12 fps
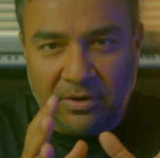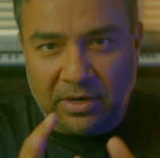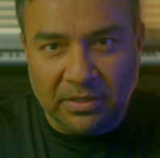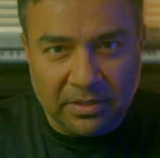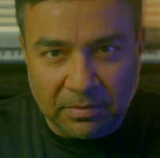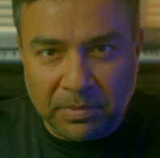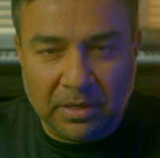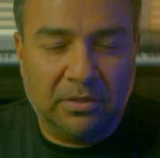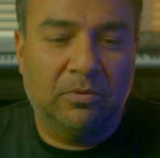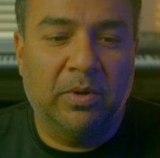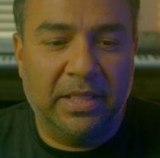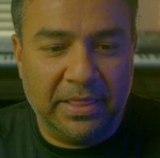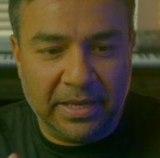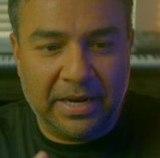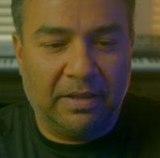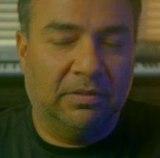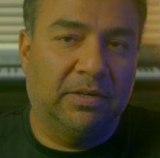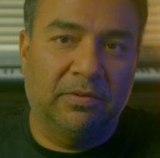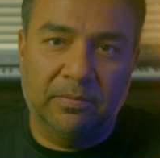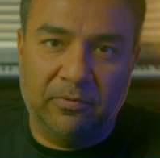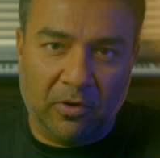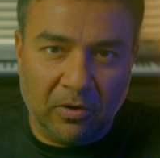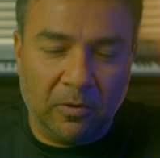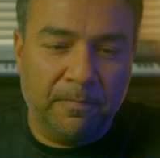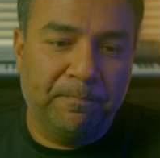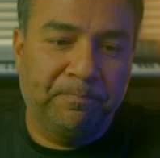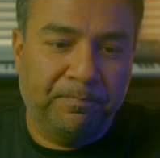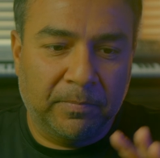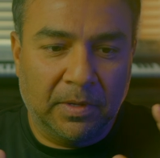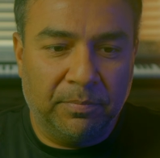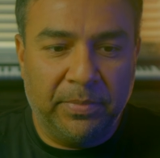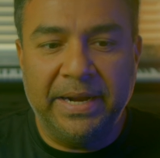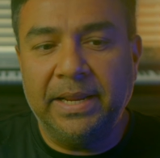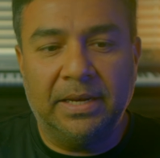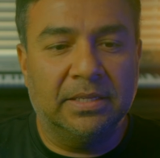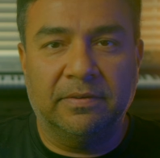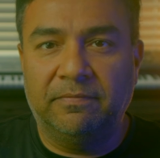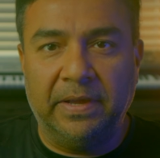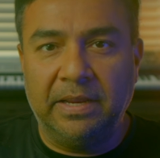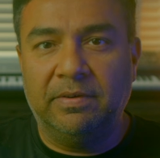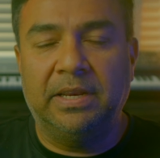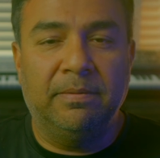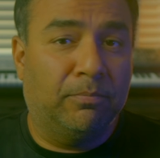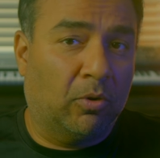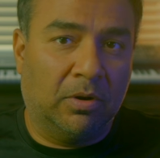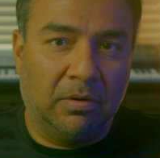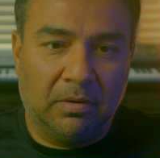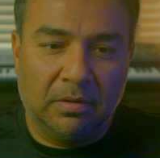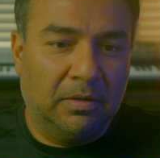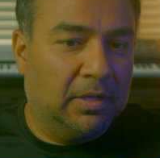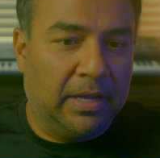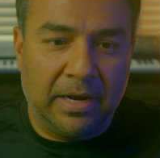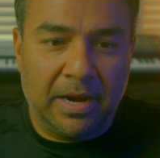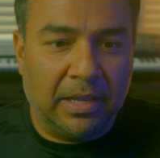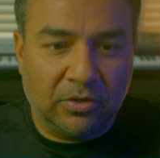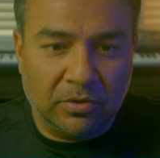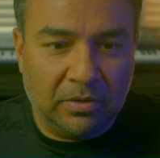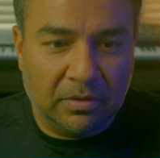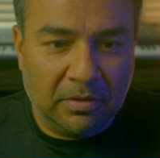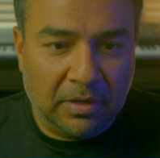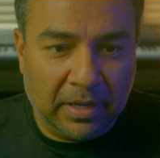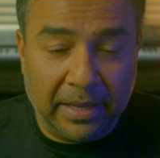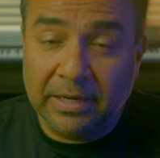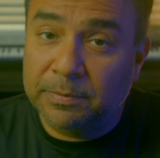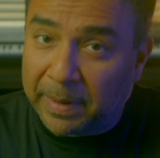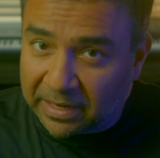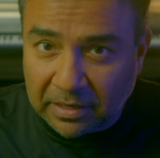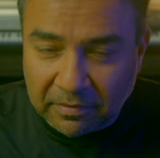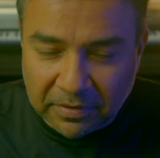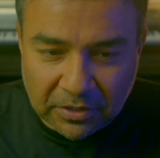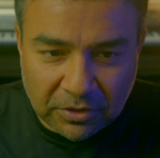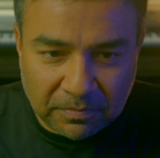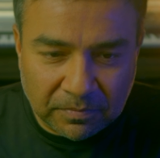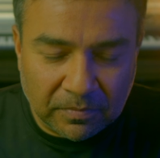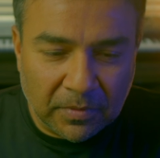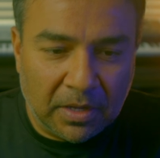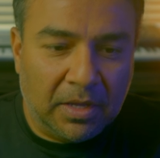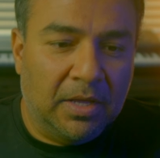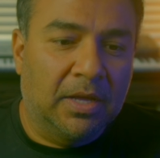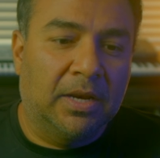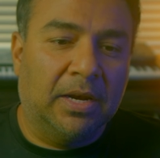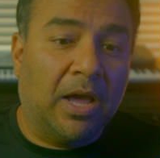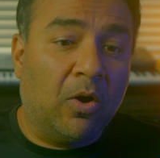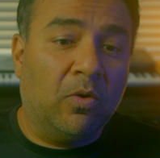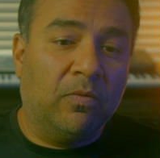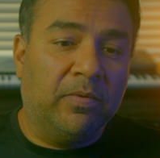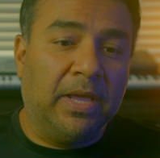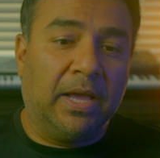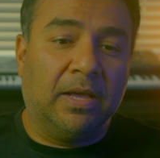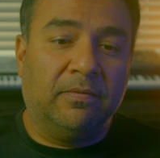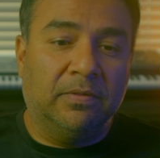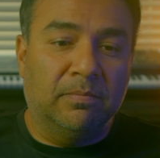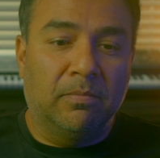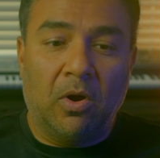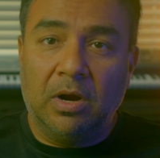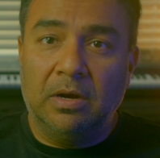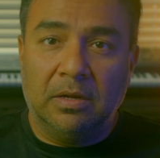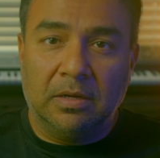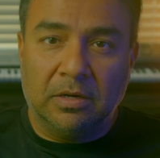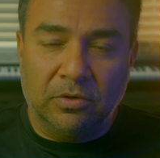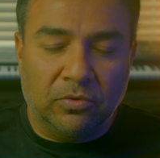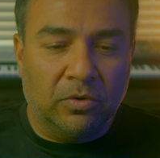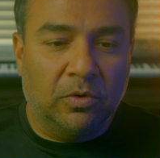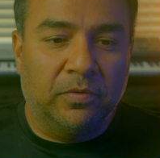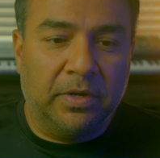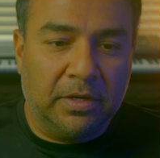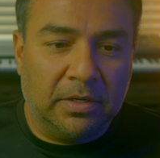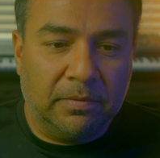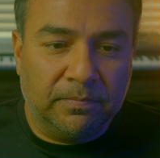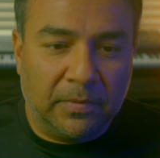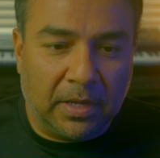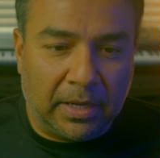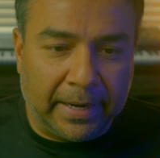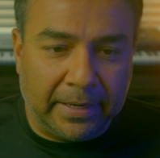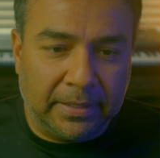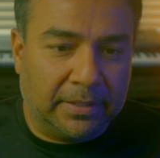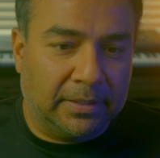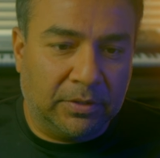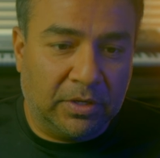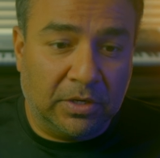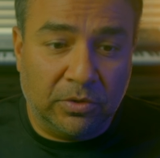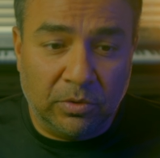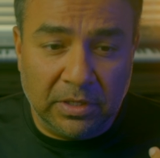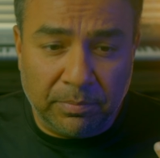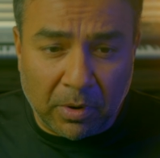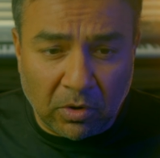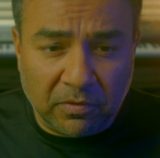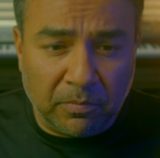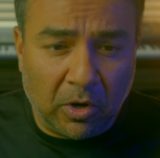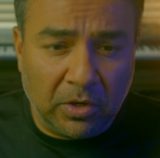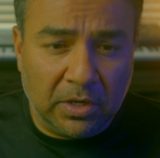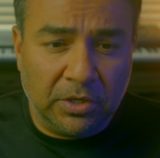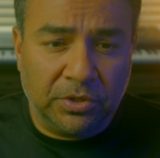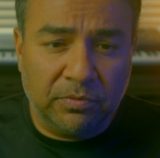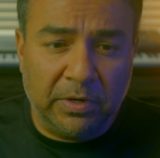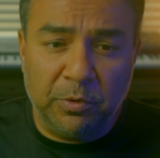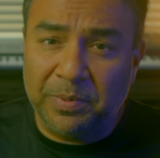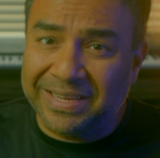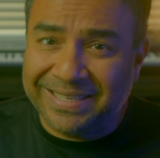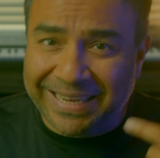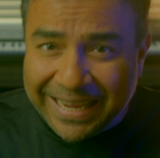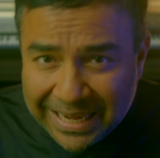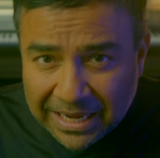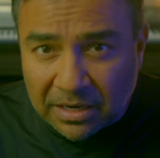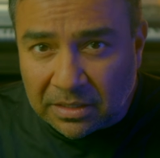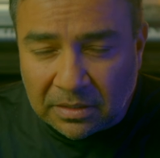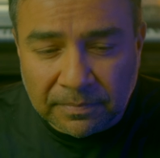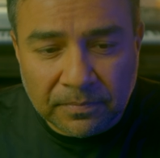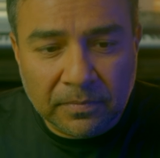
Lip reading: transient pass through and then have the reverb follow. Pre-delay is a very, very important and natural and expected feature. Now we have the mod control over here, and you can control the amount of modulation. When you press E here,